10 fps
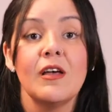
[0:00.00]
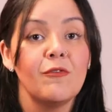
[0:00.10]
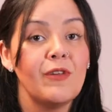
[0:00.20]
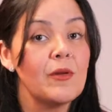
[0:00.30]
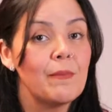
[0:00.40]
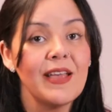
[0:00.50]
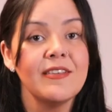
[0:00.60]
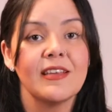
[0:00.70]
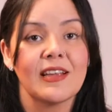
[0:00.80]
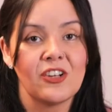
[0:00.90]
very
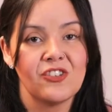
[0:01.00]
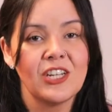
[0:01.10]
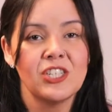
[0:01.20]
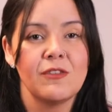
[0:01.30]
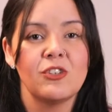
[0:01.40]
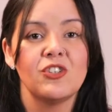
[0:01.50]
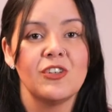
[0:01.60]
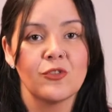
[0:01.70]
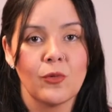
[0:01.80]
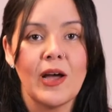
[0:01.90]
basic adjectives to
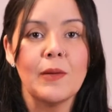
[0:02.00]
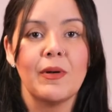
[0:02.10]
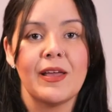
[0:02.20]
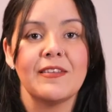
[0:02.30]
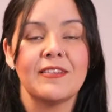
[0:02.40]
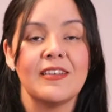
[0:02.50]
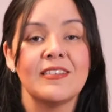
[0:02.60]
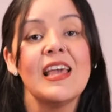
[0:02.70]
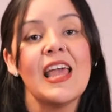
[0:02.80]
describe places,